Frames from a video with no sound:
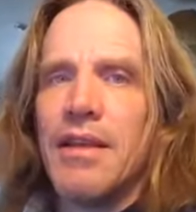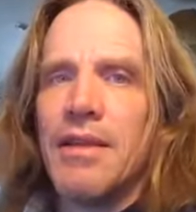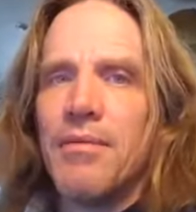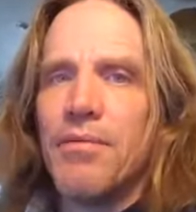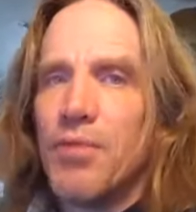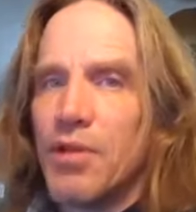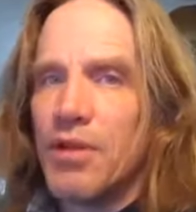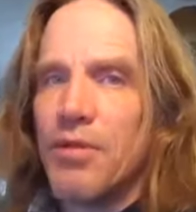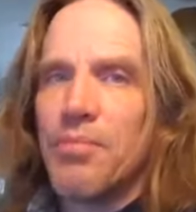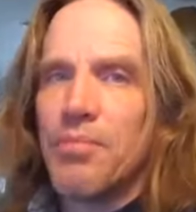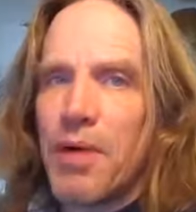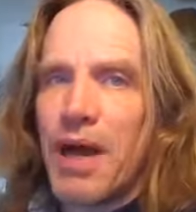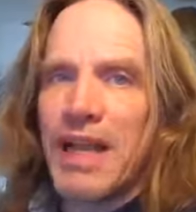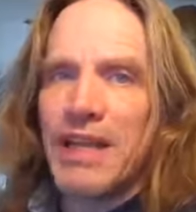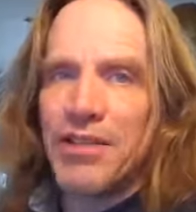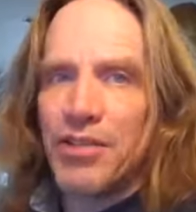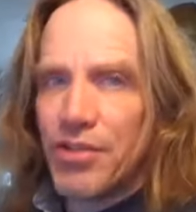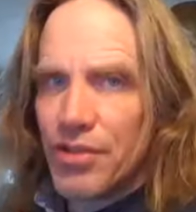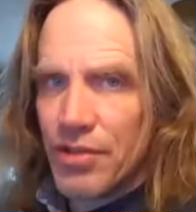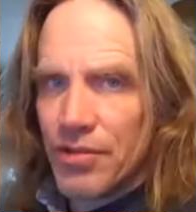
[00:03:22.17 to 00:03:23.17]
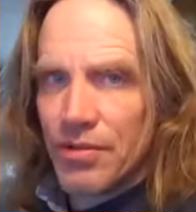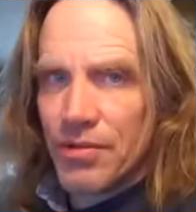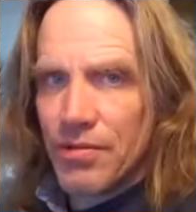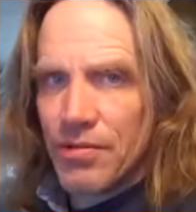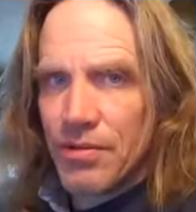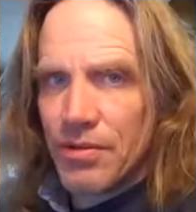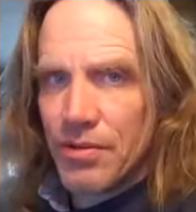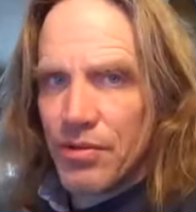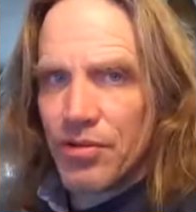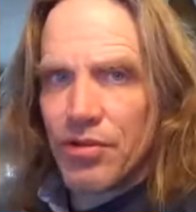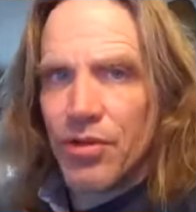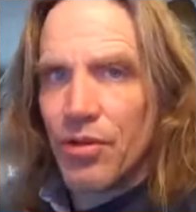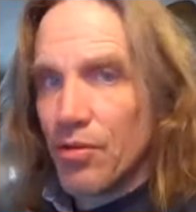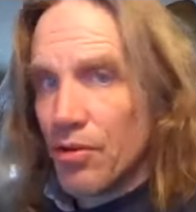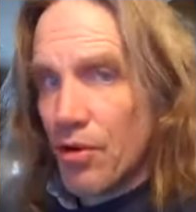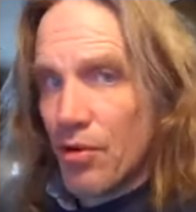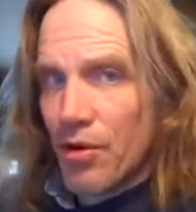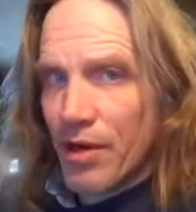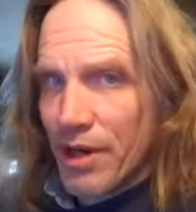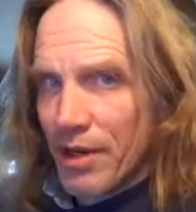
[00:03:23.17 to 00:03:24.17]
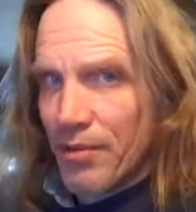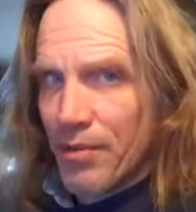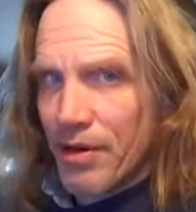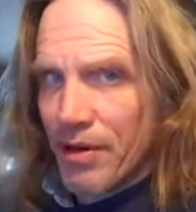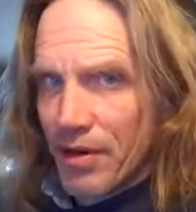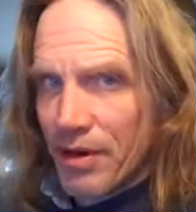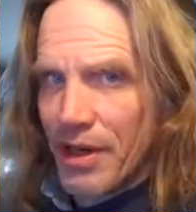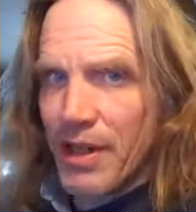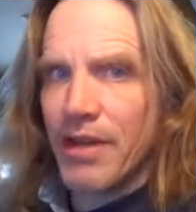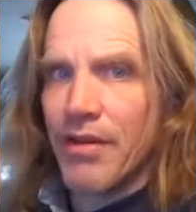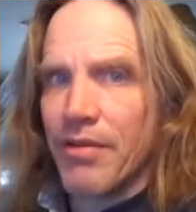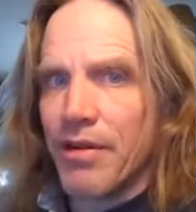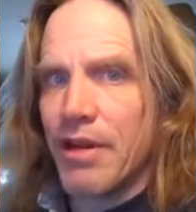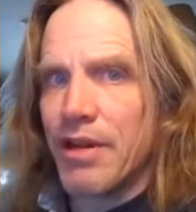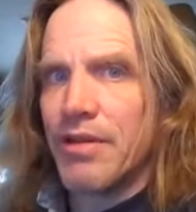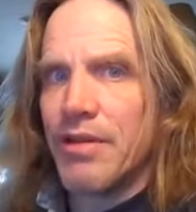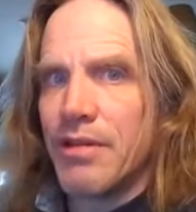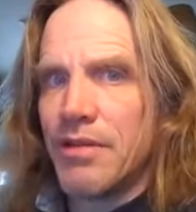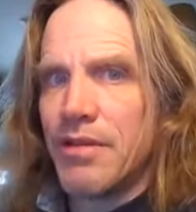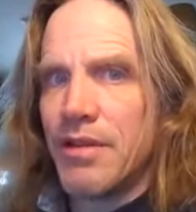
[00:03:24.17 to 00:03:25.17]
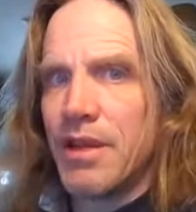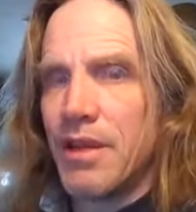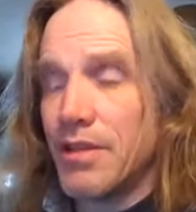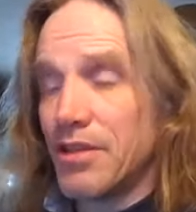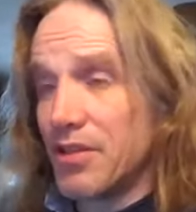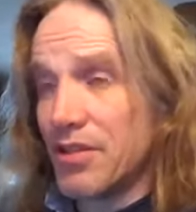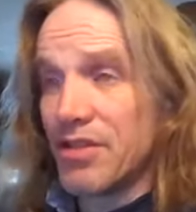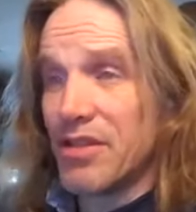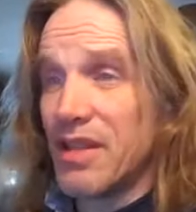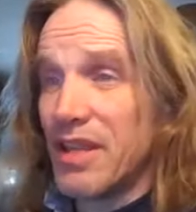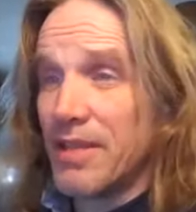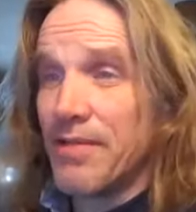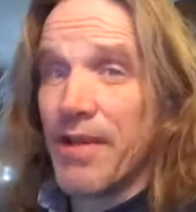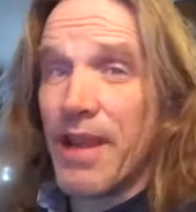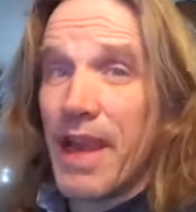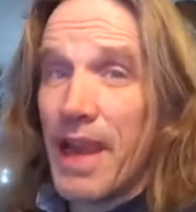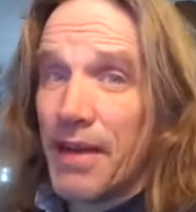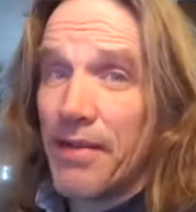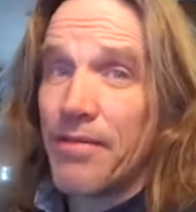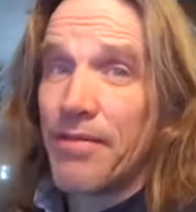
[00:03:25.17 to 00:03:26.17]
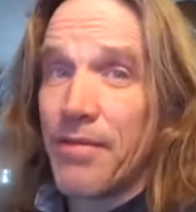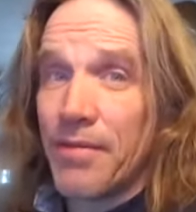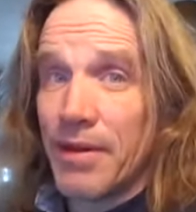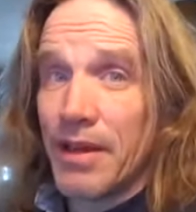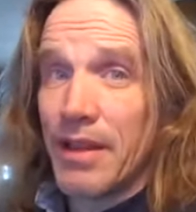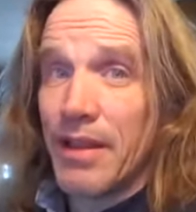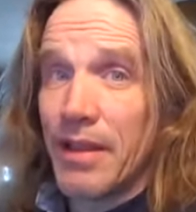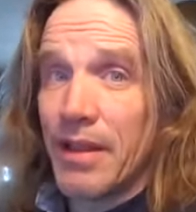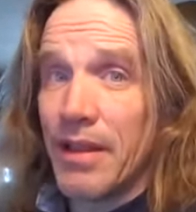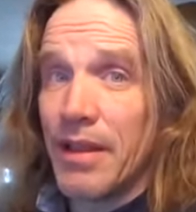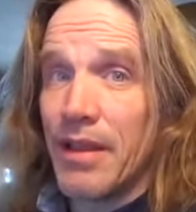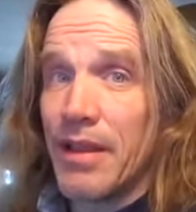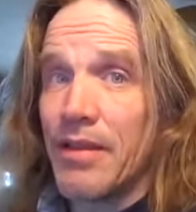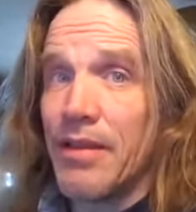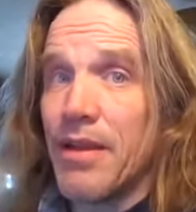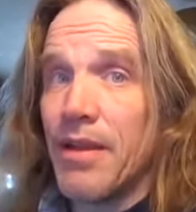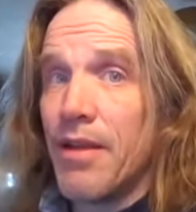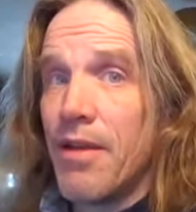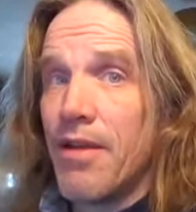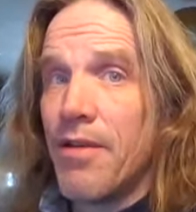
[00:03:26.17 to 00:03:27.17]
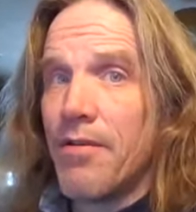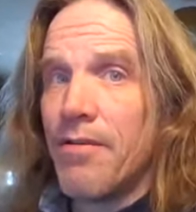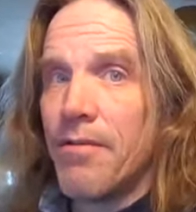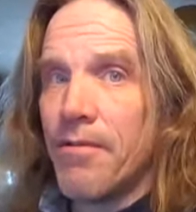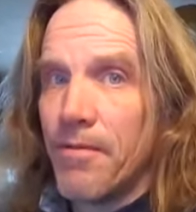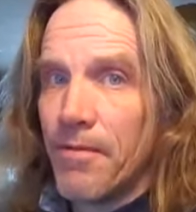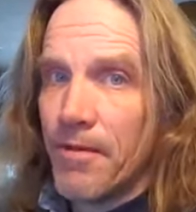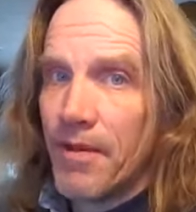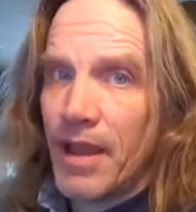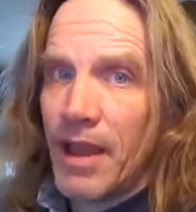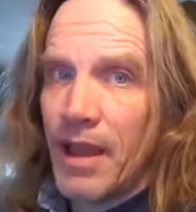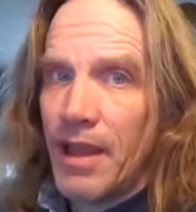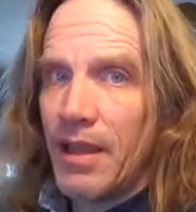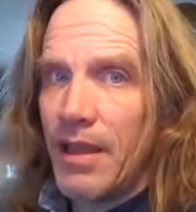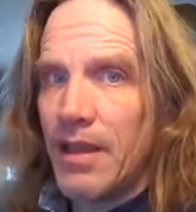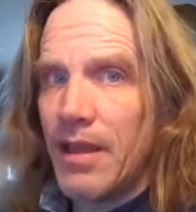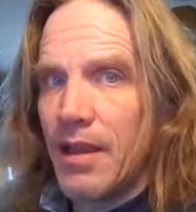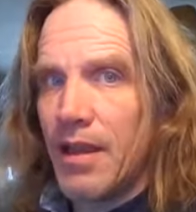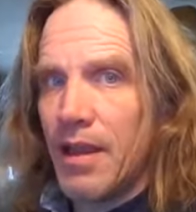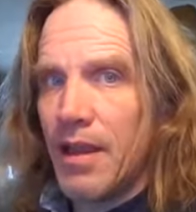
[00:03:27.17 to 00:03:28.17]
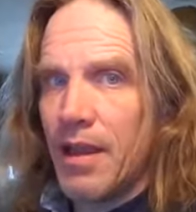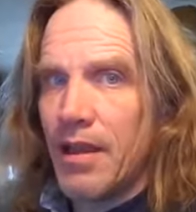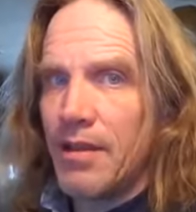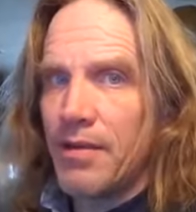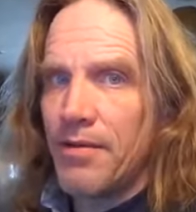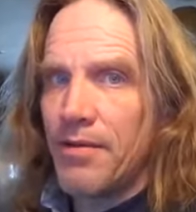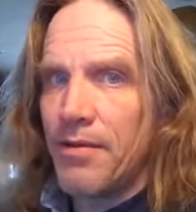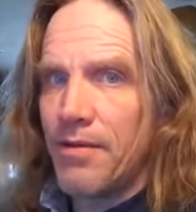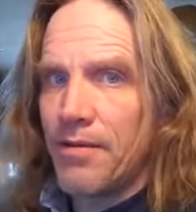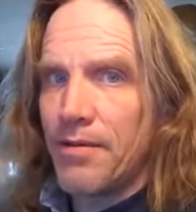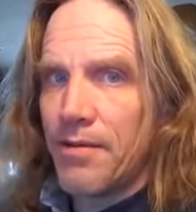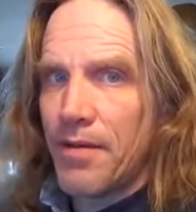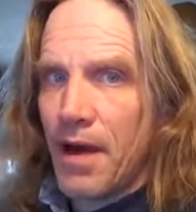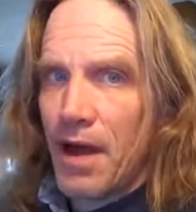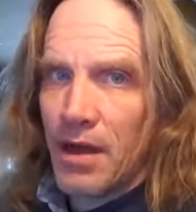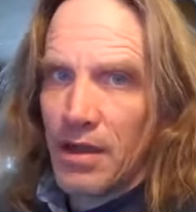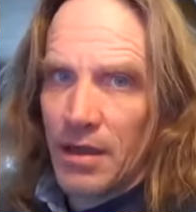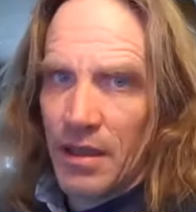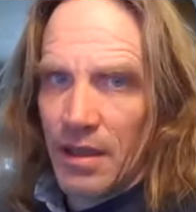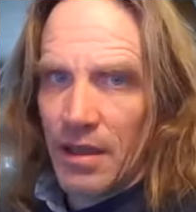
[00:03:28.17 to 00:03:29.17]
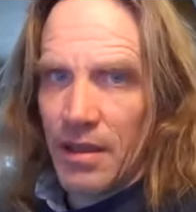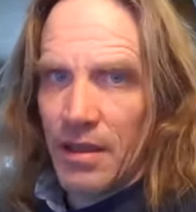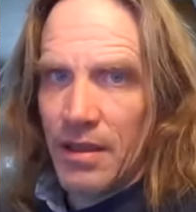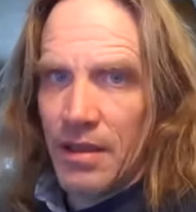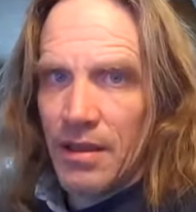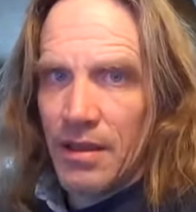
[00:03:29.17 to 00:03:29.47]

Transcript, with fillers: will bite you, so don't go anywhere near it, and just leave everything vague and foggy,